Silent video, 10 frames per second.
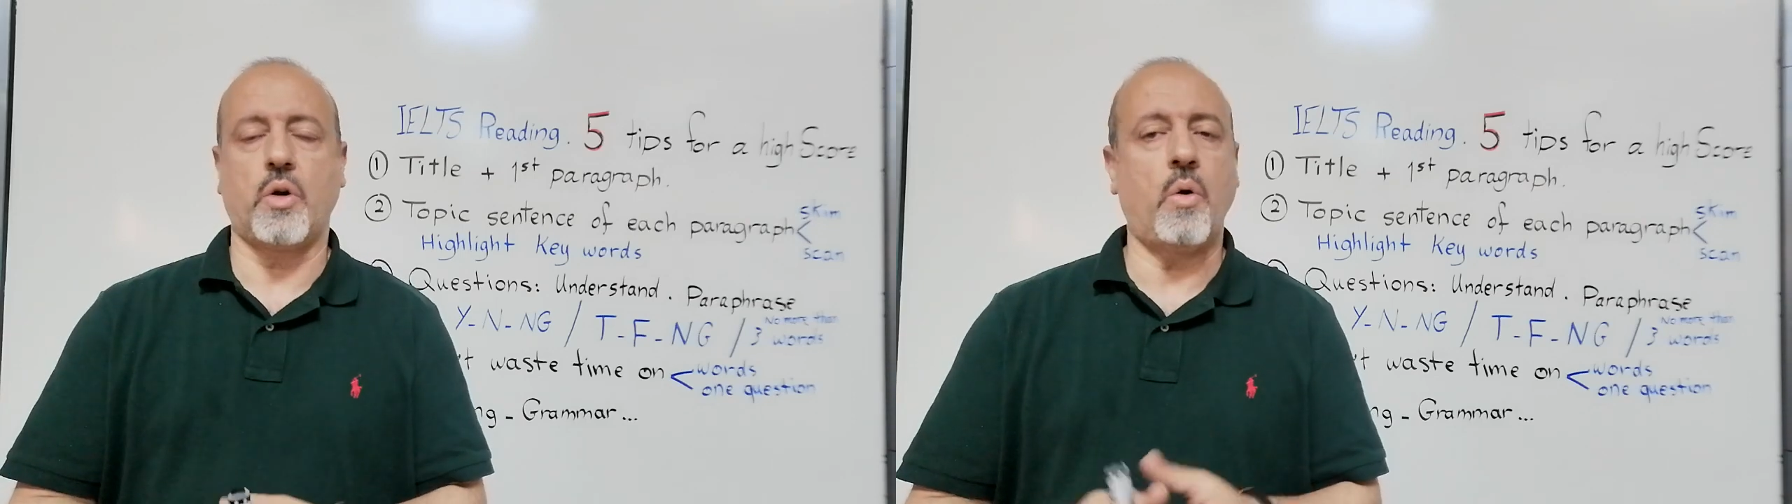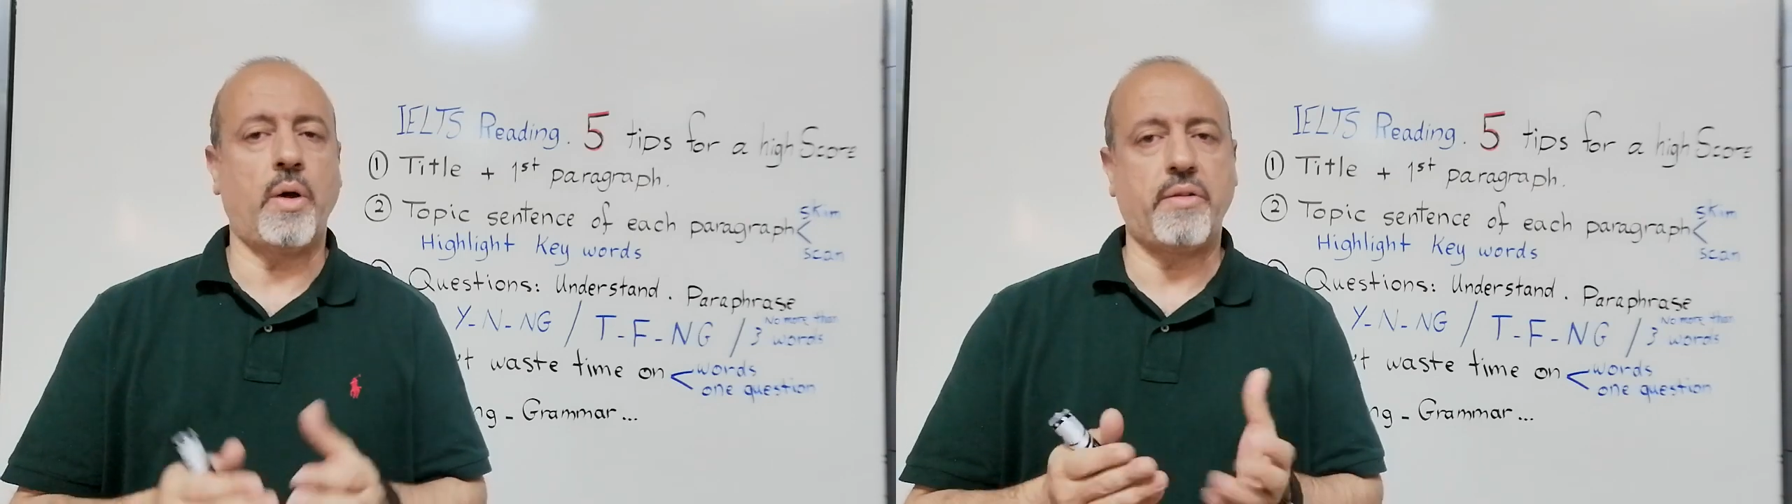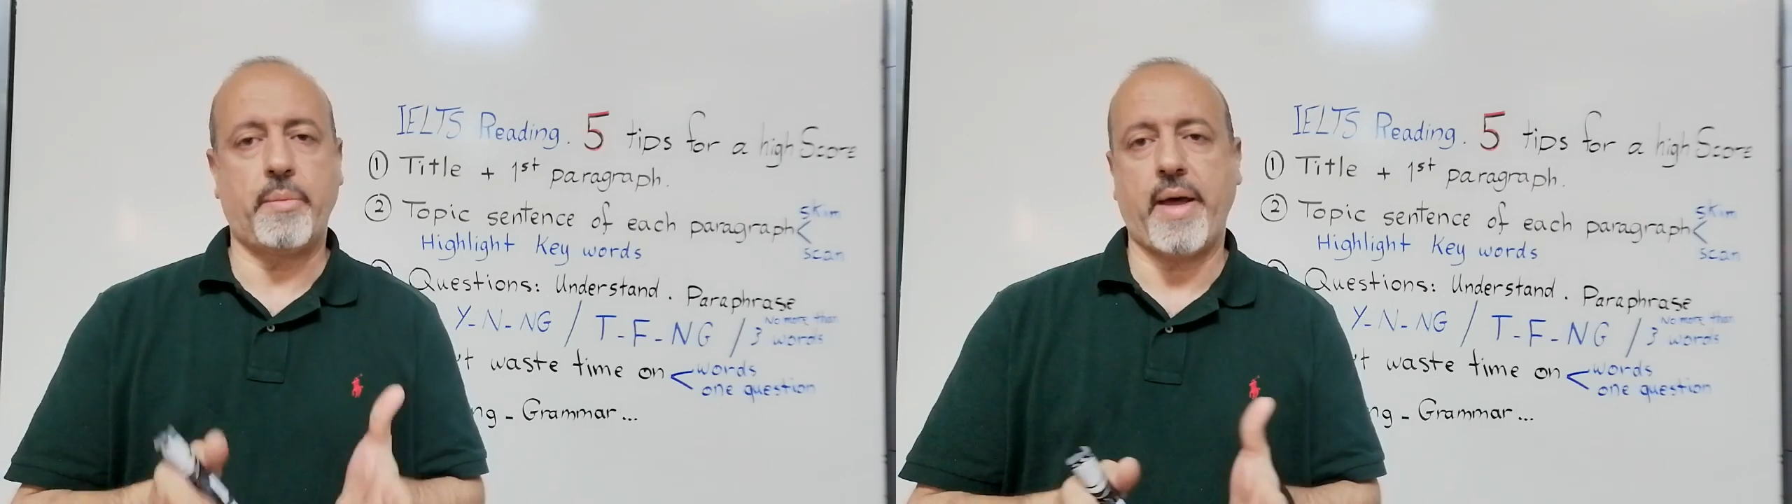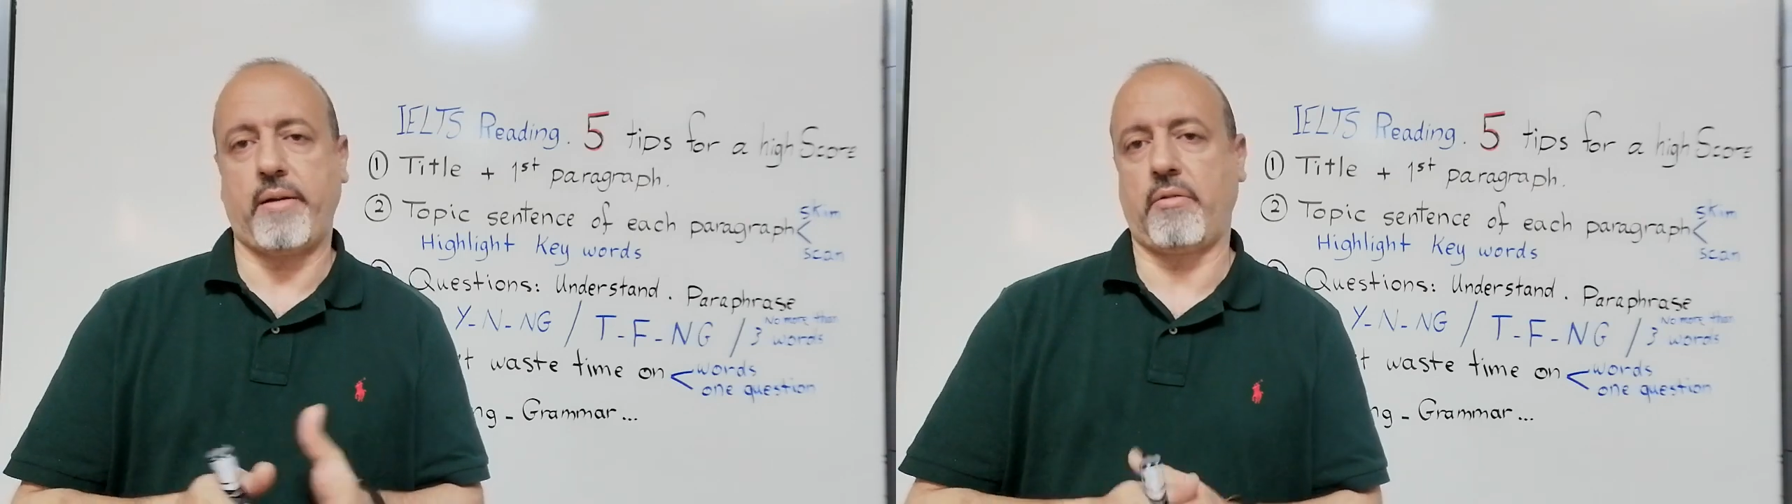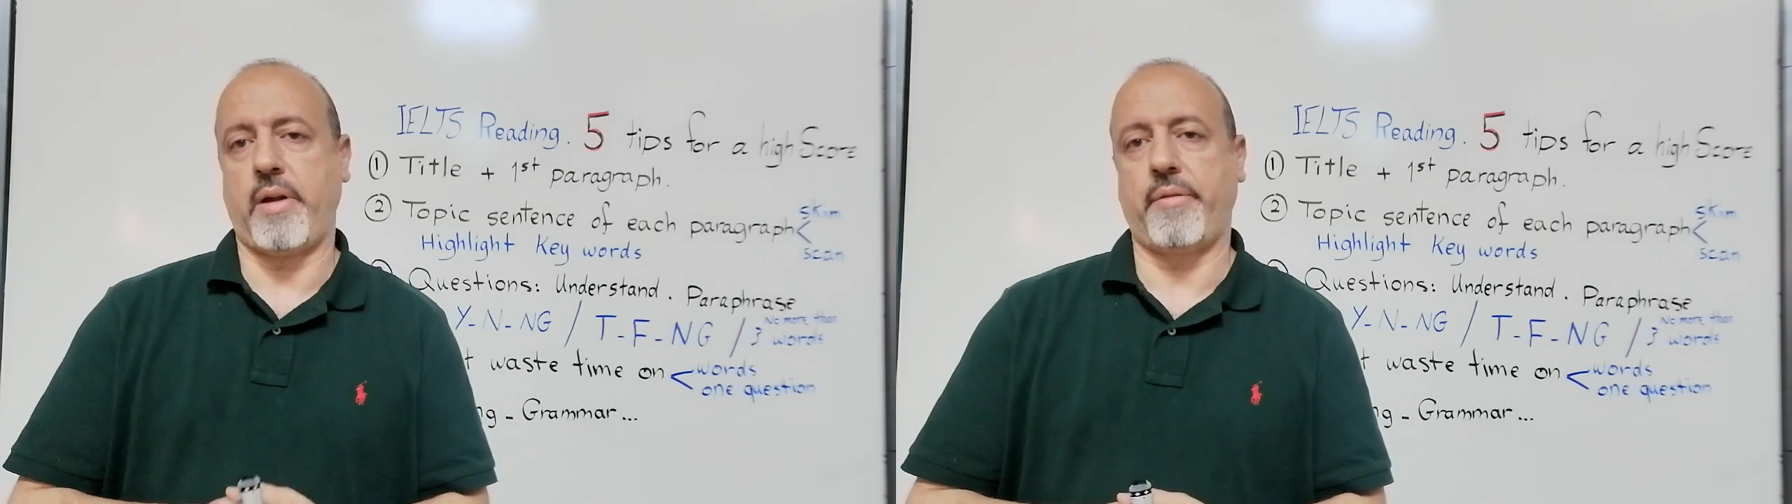or in the
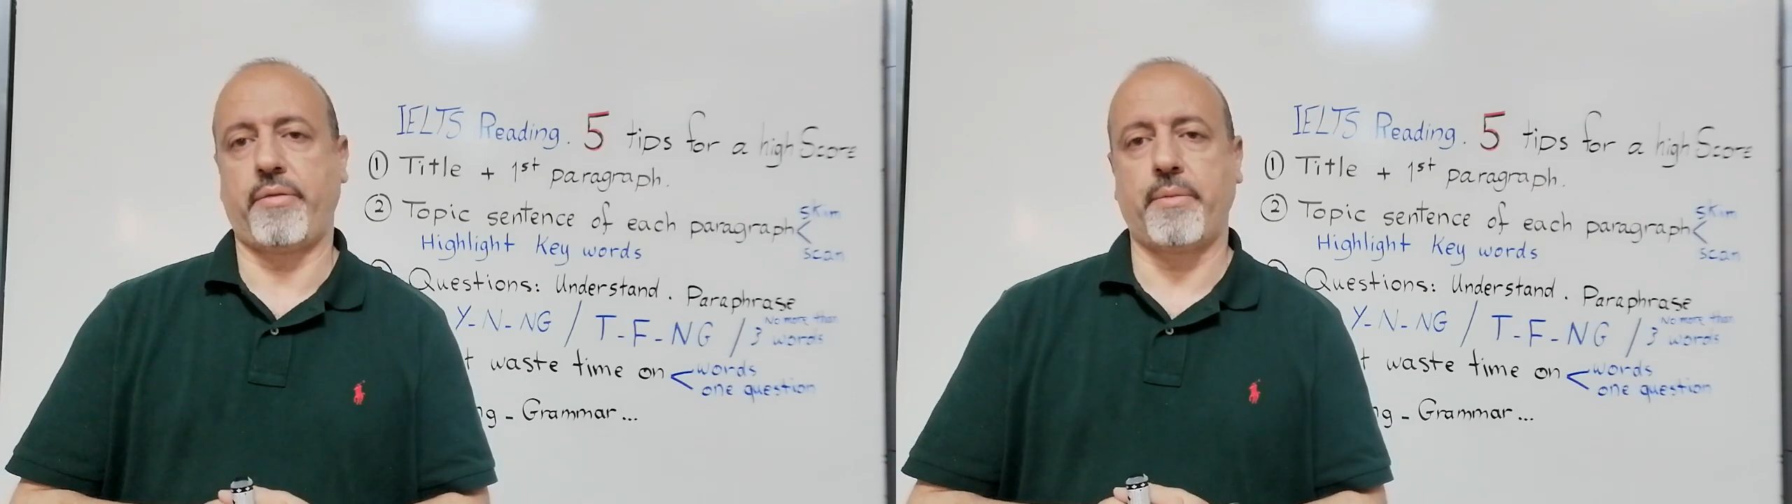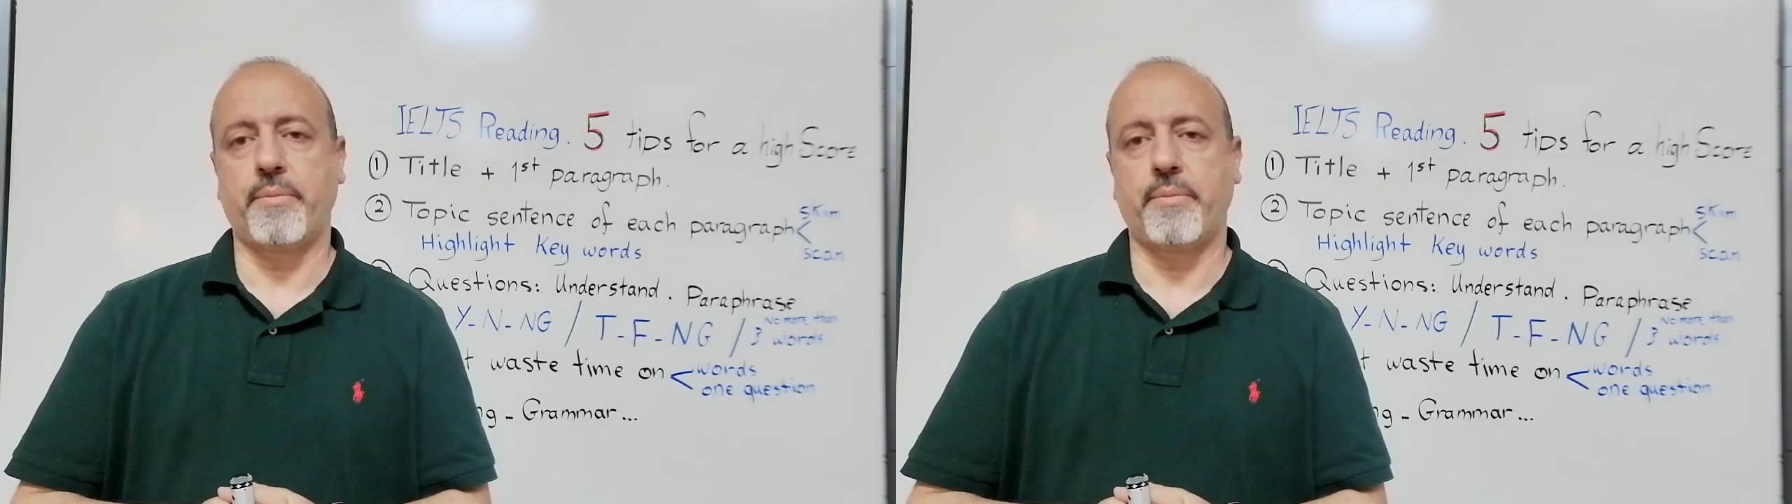paragraph,